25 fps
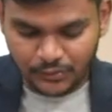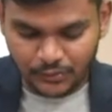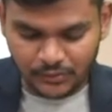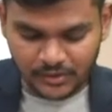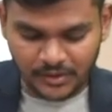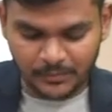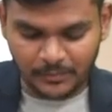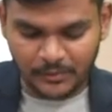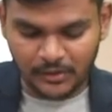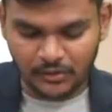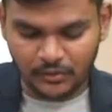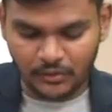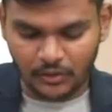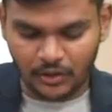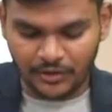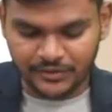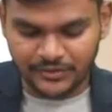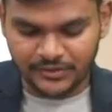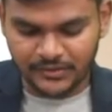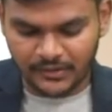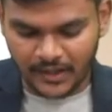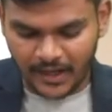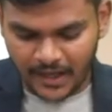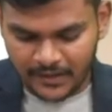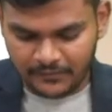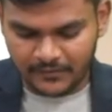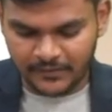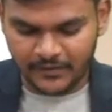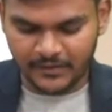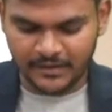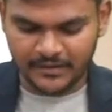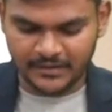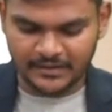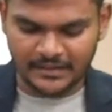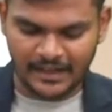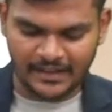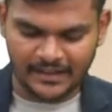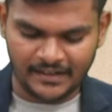suitable cost driver
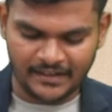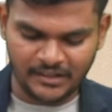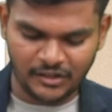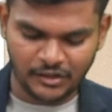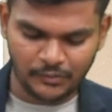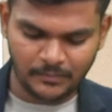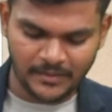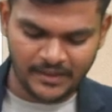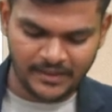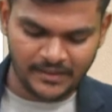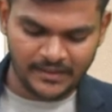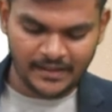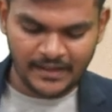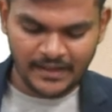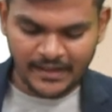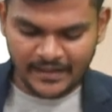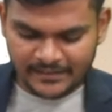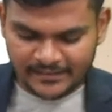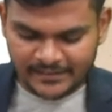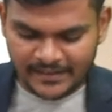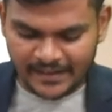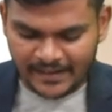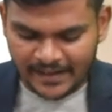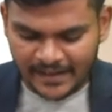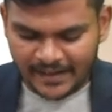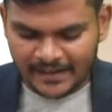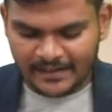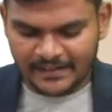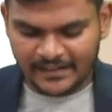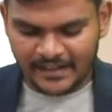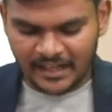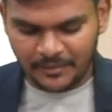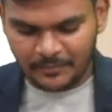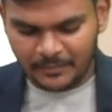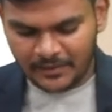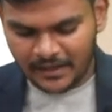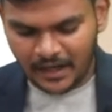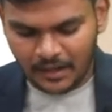is likely to be direct
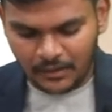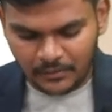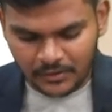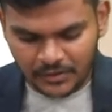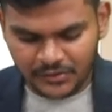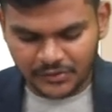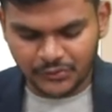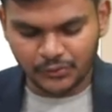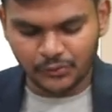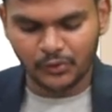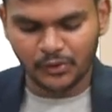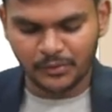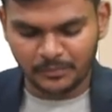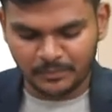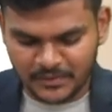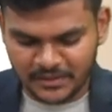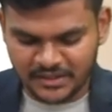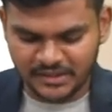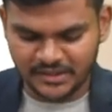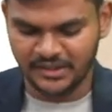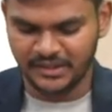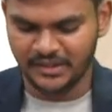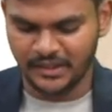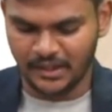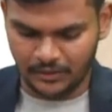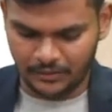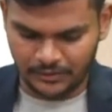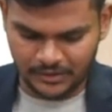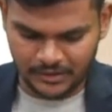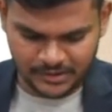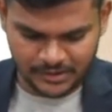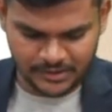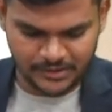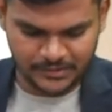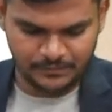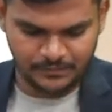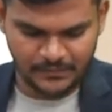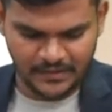labor hours or machine
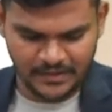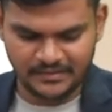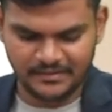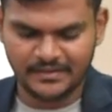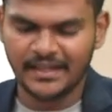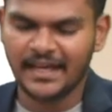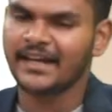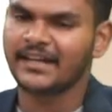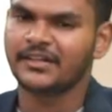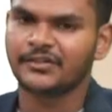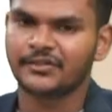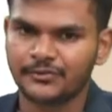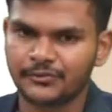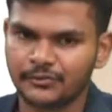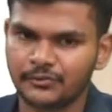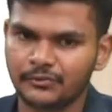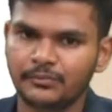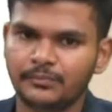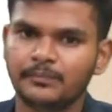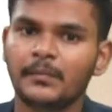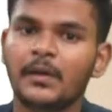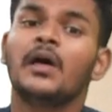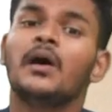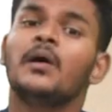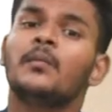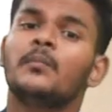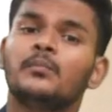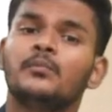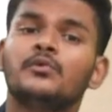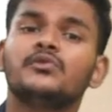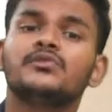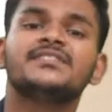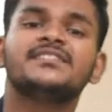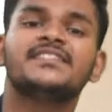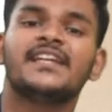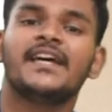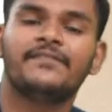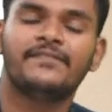hours. Is that true?
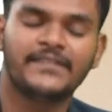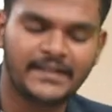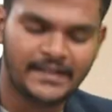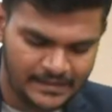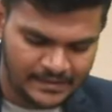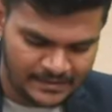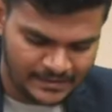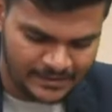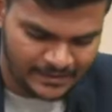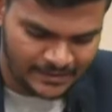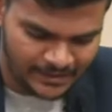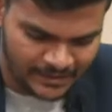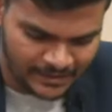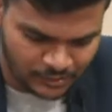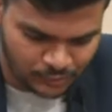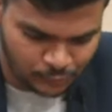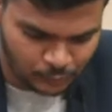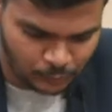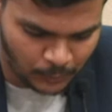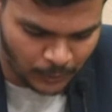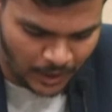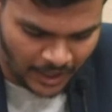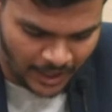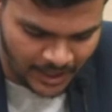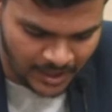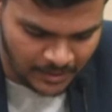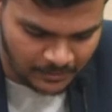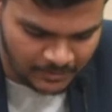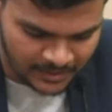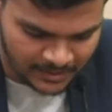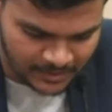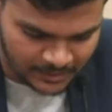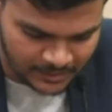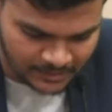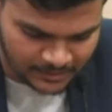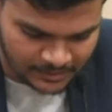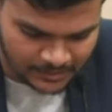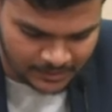Most definitely yes. Why?
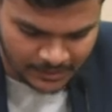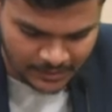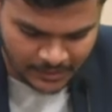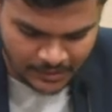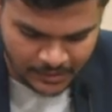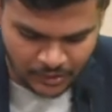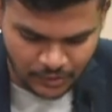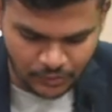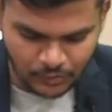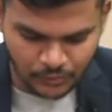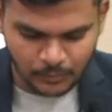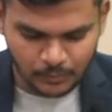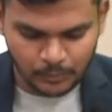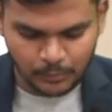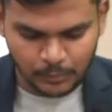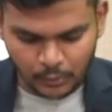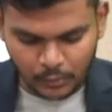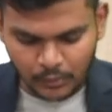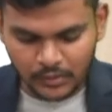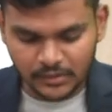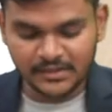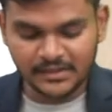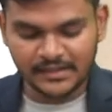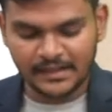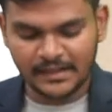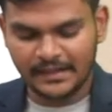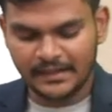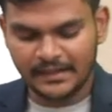Because, you know, both